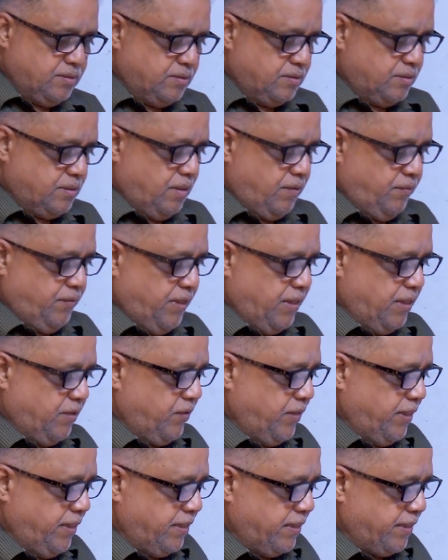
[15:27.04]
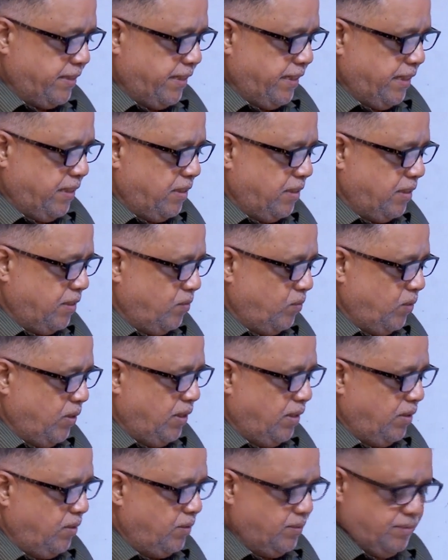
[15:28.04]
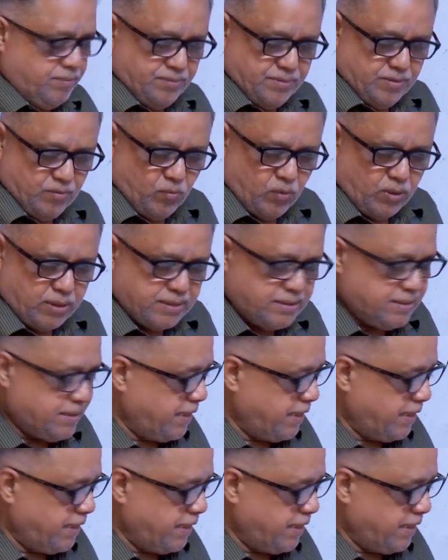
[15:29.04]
Now we are going to take what is